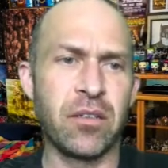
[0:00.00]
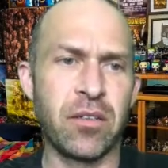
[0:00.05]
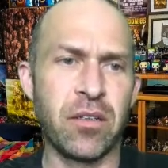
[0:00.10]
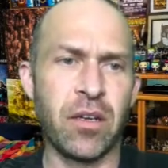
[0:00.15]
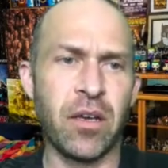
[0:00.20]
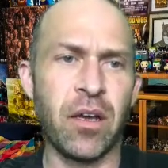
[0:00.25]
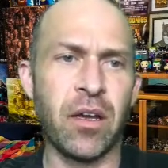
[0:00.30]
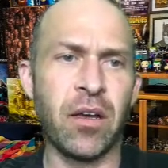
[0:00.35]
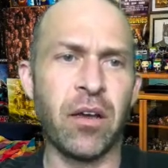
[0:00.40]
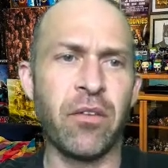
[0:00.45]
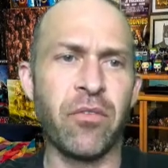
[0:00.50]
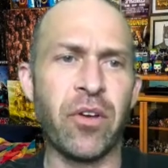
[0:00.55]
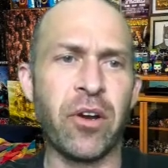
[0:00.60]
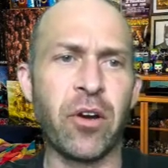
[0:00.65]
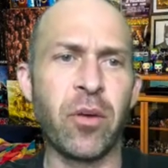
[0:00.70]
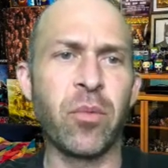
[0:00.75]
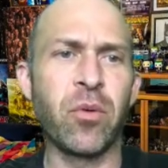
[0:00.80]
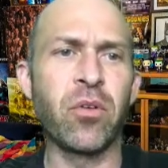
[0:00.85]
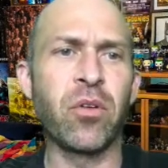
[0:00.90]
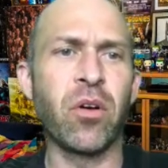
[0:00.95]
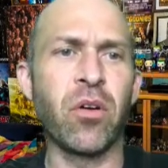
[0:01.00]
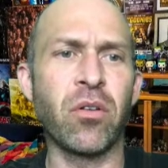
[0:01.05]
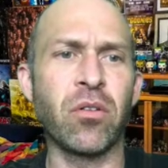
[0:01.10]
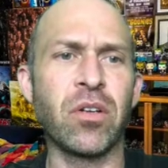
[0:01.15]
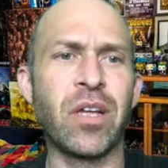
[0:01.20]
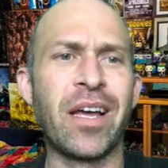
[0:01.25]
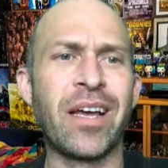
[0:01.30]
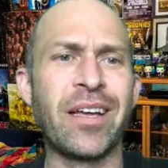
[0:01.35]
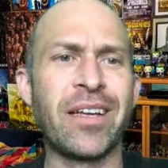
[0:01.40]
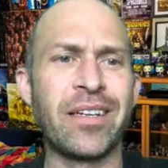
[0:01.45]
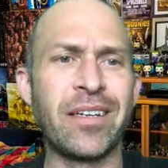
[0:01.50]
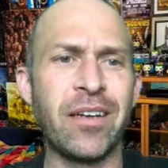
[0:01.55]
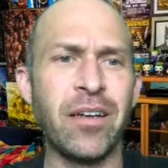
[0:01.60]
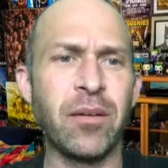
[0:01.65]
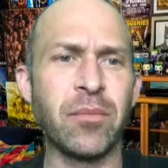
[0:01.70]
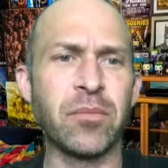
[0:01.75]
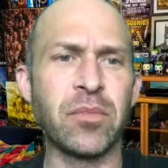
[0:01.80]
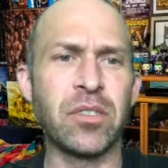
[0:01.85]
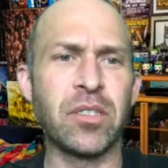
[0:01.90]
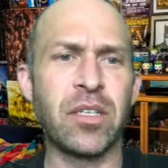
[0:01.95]
variable called
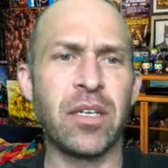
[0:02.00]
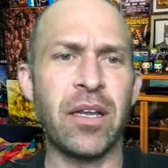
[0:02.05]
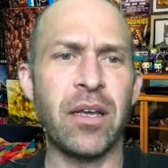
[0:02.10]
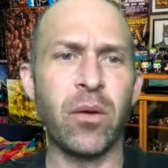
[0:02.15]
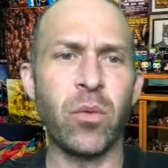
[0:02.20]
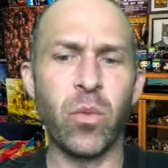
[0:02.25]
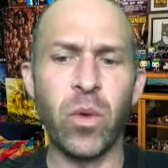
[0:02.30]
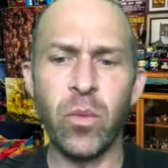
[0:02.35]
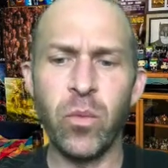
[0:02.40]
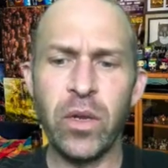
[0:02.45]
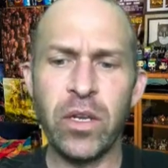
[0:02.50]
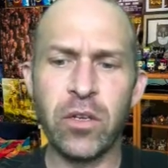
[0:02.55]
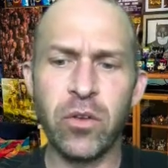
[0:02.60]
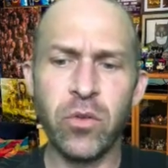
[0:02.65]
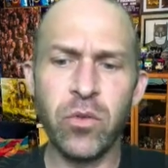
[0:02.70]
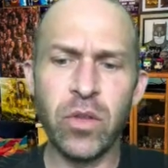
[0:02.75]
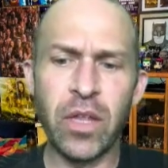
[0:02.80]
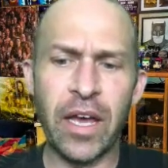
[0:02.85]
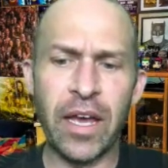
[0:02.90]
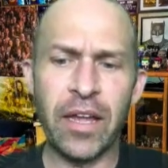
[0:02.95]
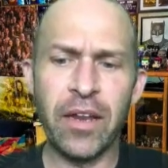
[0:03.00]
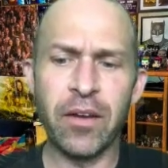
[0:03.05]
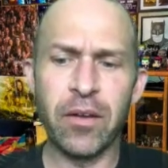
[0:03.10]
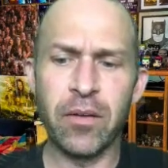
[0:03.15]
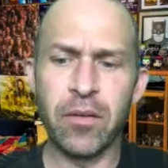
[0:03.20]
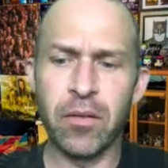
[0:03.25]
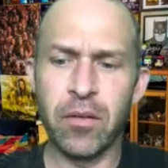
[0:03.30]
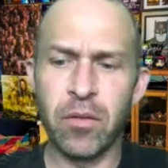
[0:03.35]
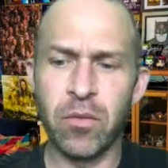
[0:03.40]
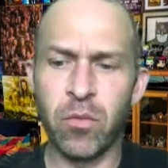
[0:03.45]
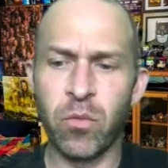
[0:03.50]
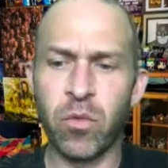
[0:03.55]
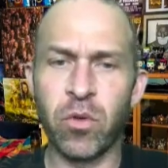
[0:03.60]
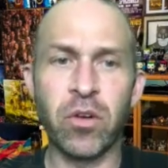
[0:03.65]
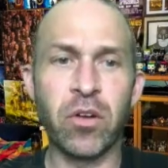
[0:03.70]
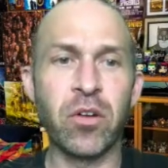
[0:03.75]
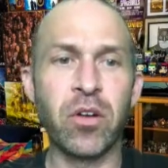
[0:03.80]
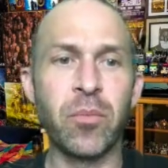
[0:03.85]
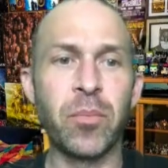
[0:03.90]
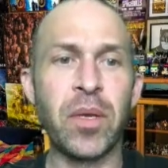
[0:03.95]
nums. Now when we do that, we're
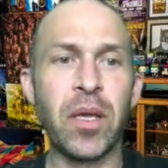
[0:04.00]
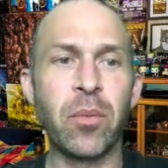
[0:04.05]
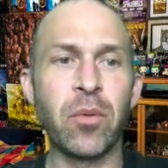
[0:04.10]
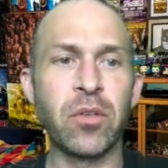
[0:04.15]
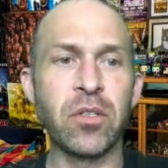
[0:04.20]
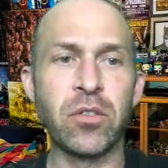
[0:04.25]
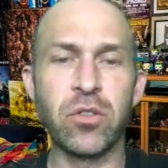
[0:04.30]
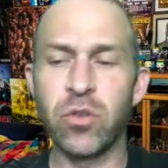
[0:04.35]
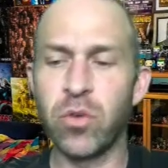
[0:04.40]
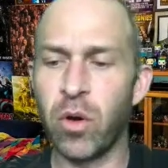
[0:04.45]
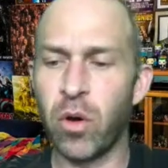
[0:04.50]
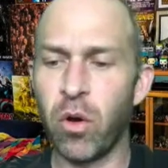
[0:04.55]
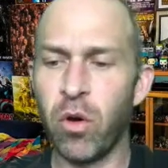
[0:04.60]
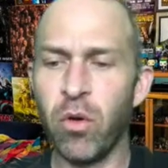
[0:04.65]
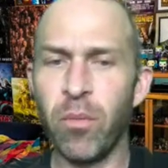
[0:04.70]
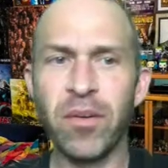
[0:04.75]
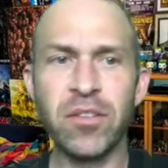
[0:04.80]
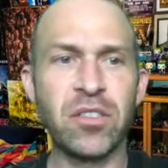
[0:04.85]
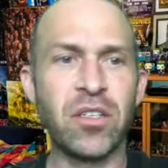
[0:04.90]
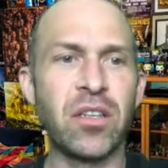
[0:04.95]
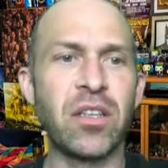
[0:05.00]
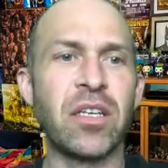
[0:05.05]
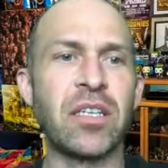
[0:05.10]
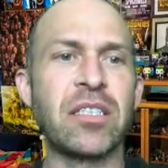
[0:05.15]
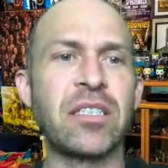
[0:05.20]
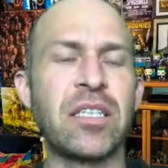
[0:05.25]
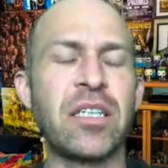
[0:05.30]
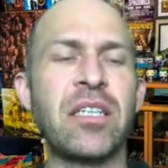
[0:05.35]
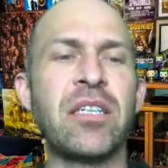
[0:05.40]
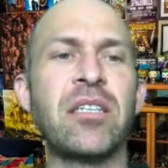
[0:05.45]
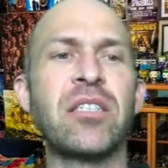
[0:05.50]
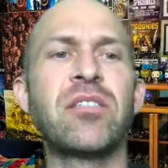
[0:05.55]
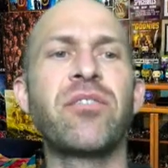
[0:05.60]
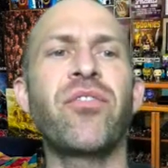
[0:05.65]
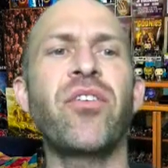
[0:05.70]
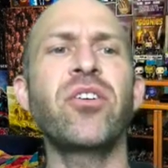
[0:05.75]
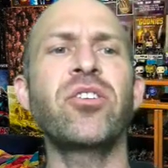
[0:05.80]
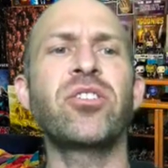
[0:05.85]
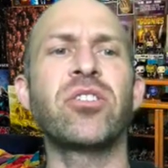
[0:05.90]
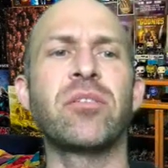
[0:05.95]
going to be able to do a whole bunch of things in this
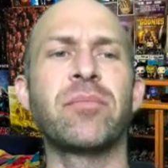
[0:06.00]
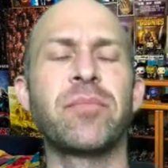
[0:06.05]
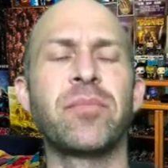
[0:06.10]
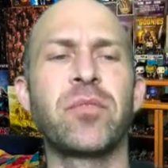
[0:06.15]
function.